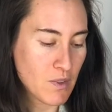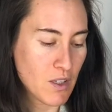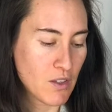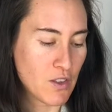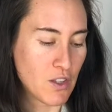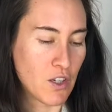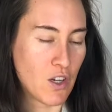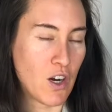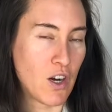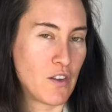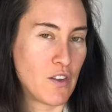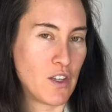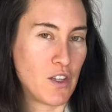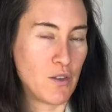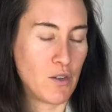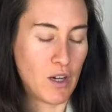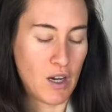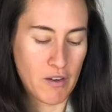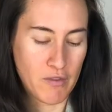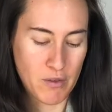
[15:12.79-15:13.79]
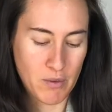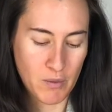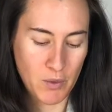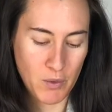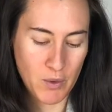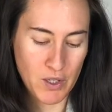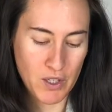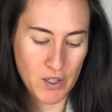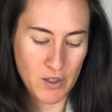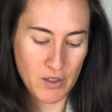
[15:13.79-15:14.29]
The card that you got from the
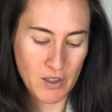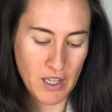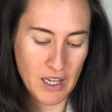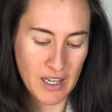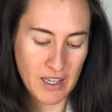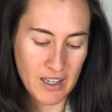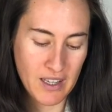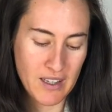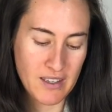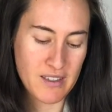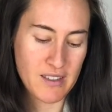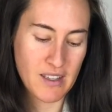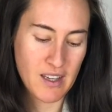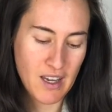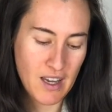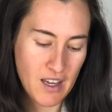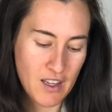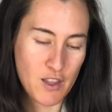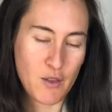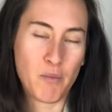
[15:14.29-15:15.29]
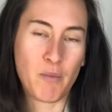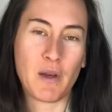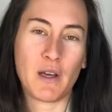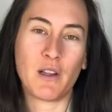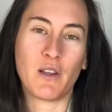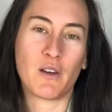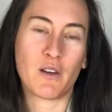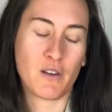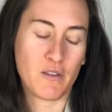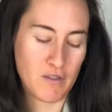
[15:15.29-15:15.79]
Work Your Light is the
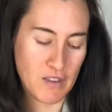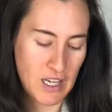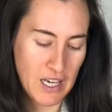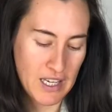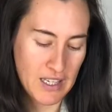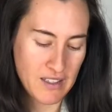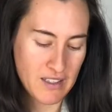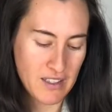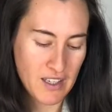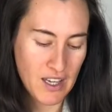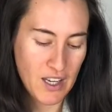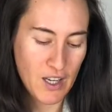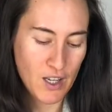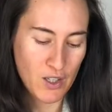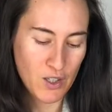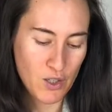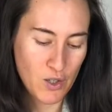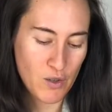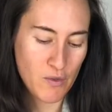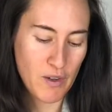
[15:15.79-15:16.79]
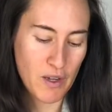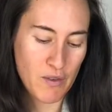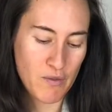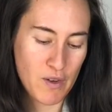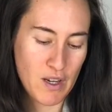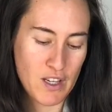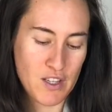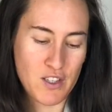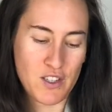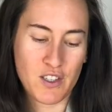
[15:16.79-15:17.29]
Pillar of Light. Your
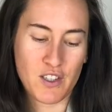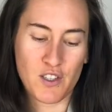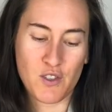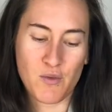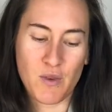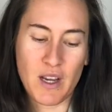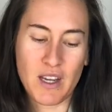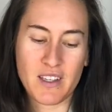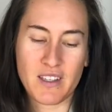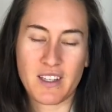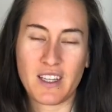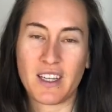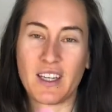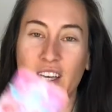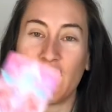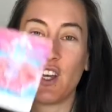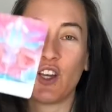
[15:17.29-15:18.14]
vibration is rising.